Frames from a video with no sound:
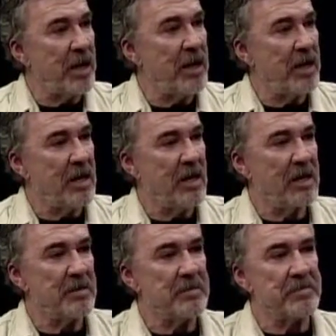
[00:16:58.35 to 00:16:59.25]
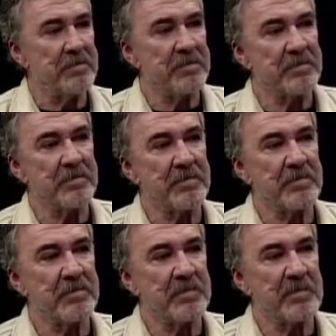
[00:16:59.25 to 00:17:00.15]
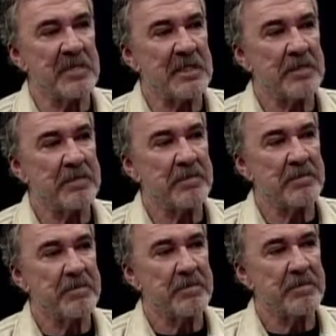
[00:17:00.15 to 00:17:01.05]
Well, I mean, even at the nine chosen for the